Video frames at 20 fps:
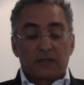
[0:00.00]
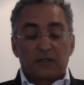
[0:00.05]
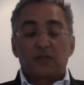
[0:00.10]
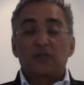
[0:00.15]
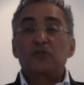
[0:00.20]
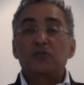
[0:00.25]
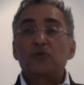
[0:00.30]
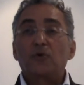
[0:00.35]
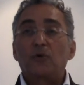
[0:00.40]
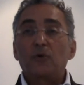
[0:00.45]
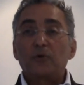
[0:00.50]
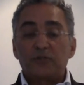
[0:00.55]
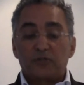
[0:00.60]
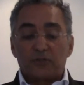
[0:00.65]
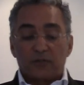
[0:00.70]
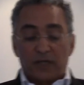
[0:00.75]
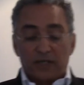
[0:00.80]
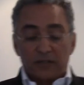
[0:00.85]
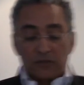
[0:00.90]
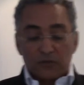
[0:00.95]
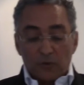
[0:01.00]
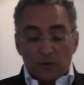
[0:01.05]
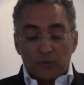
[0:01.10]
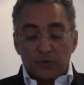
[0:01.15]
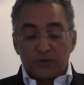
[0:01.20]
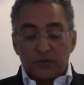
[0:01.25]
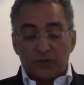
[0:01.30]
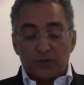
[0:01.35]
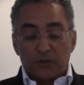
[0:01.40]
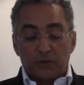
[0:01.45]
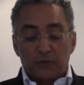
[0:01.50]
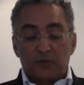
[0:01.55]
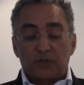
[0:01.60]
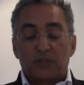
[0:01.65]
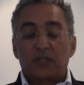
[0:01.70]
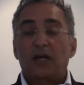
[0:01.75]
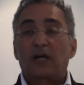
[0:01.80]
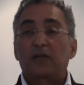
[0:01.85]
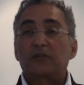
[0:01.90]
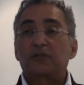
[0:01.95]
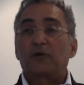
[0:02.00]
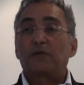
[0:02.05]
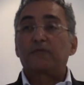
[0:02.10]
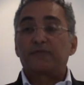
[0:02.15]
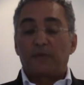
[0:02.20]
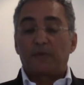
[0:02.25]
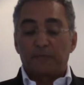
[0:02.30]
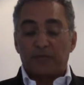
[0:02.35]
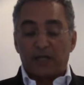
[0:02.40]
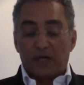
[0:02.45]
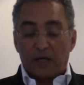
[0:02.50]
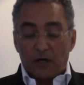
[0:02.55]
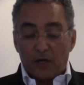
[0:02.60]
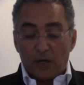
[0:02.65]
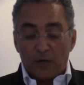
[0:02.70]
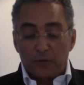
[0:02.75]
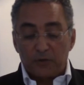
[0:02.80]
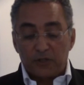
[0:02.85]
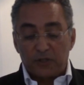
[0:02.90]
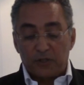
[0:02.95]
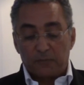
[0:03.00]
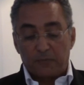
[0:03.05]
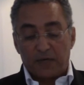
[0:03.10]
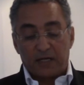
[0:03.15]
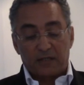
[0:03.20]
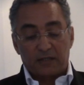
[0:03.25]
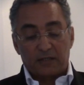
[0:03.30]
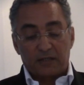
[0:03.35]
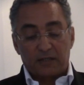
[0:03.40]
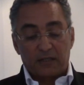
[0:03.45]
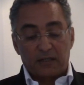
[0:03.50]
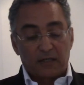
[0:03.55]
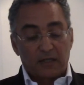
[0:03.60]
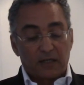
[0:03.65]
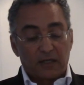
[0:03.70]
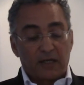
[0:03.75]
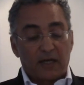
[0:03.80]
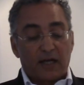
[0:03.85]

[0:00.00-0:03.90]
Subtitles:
the torturer has also to cut off from their own humanity,